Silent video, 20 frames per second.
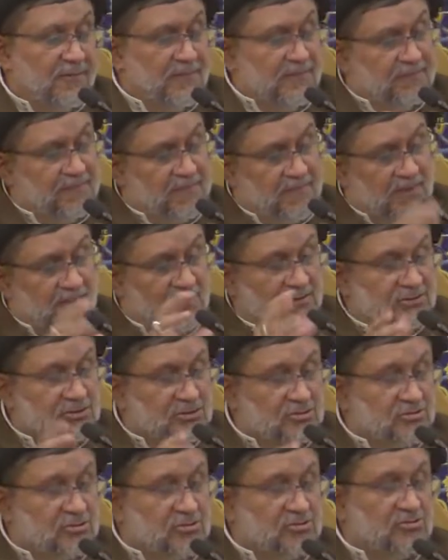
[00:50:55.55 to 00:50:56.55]

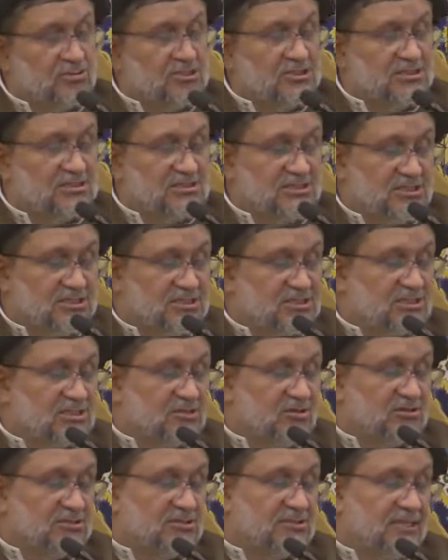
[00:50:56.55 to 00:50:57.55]
using these
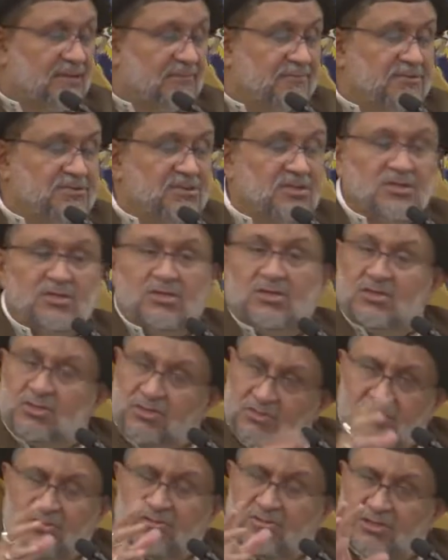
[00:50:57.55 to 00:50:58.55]
concepts, you
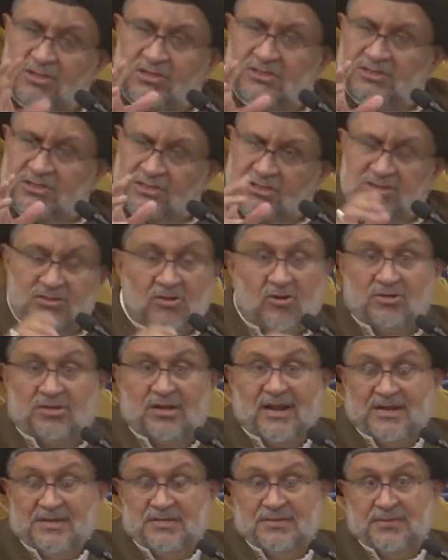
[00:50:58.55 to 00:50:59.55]
know, is not
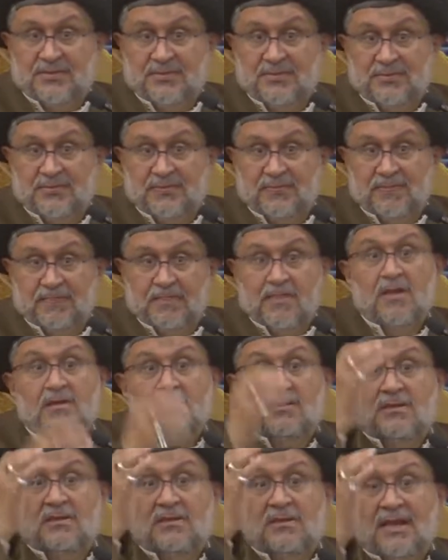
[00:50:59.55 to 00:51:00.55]
right.
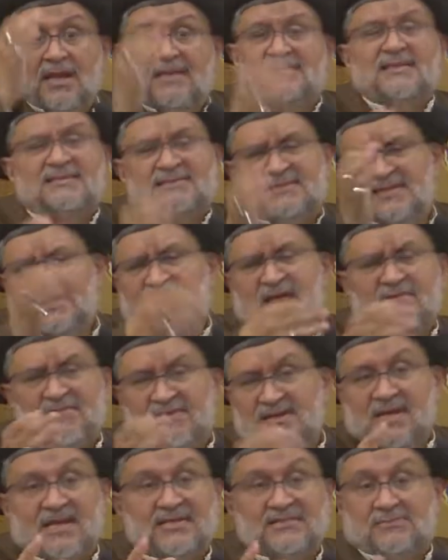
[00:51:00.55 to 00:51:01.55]
As I said,
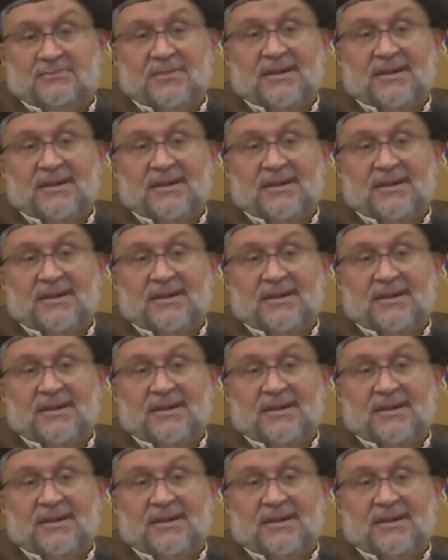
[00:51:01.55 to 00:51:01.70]
every aspect